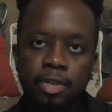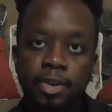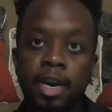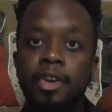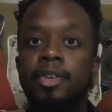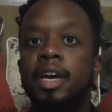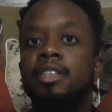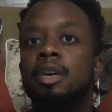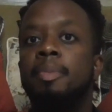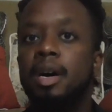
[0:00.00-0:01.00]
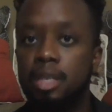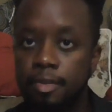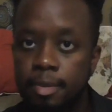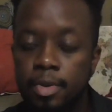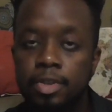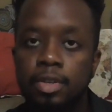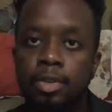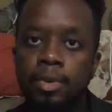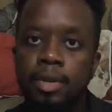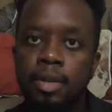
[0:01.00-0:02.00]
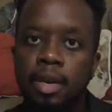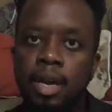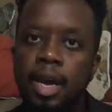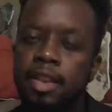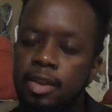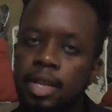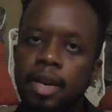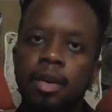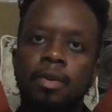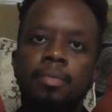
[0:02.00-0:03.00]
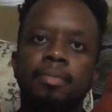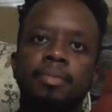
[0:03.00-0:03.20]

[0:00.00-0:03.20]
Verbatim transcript: so now you're attaching a positive emotion to it, and then you let it go.